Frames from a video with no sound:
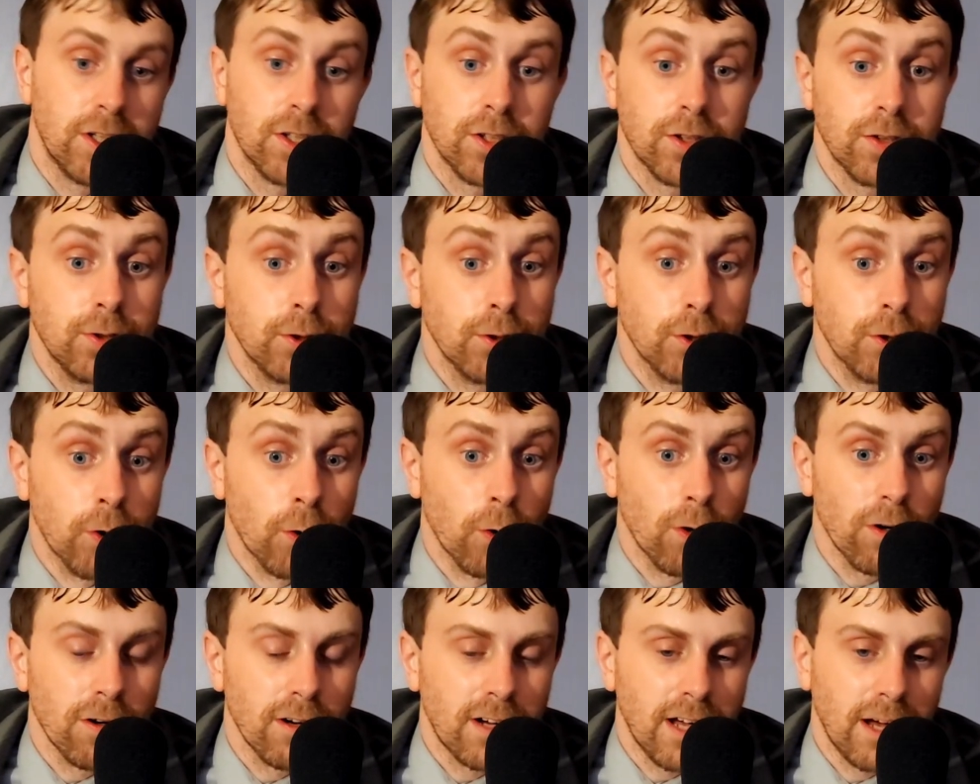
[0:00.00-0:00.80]
New
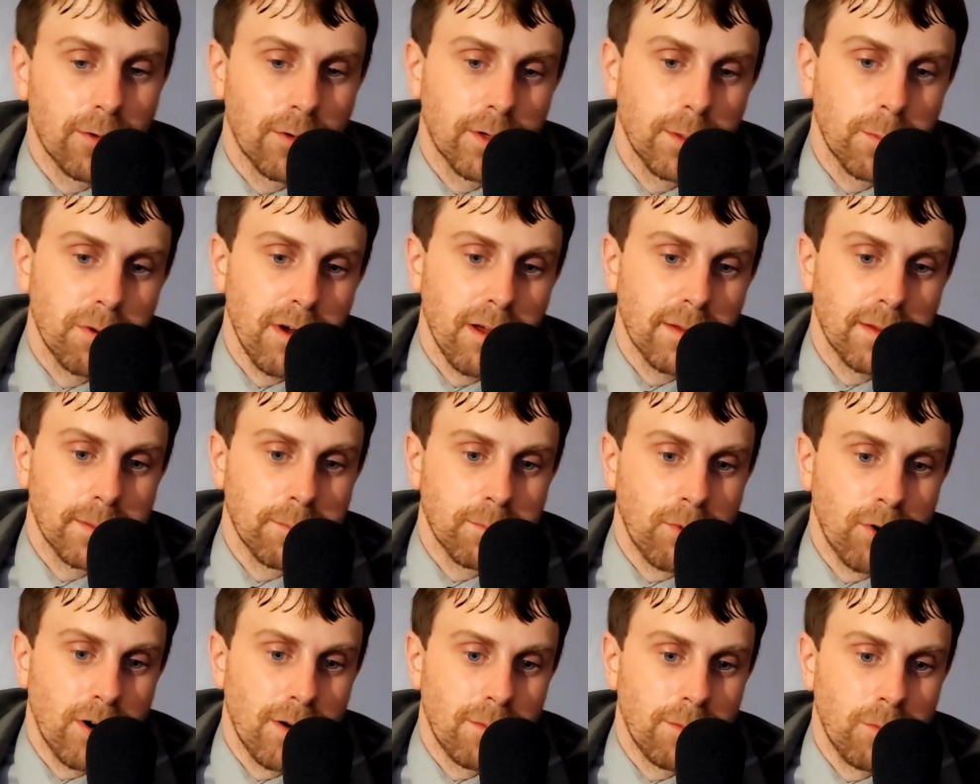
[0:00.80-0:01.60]
York. I would have probably
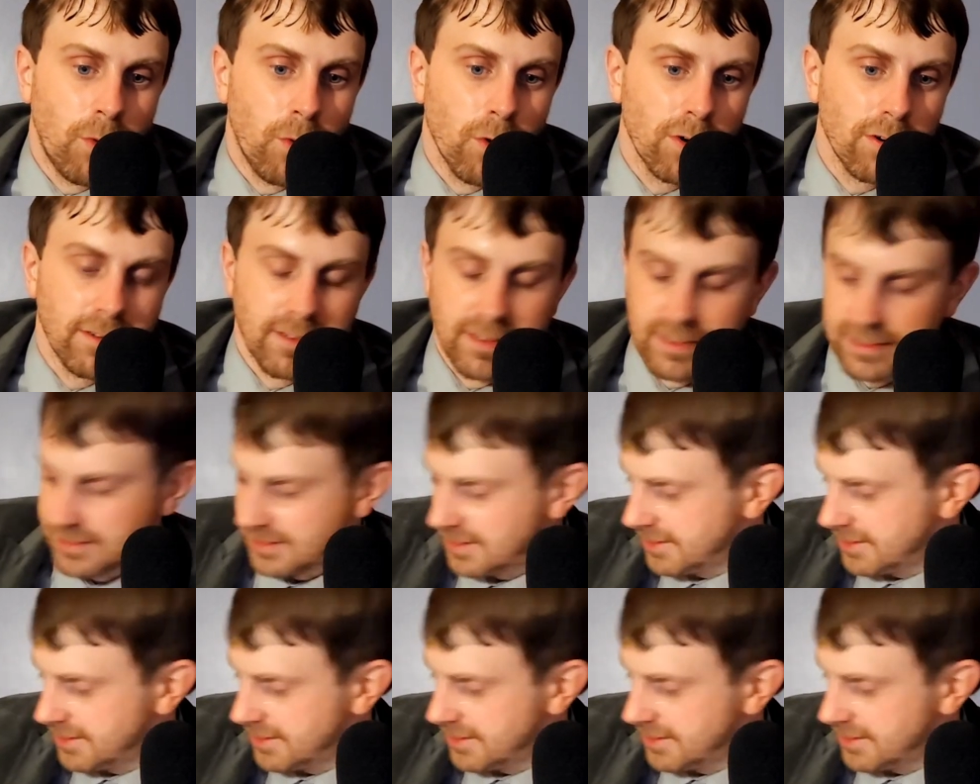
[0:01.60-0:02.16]
bought more of these.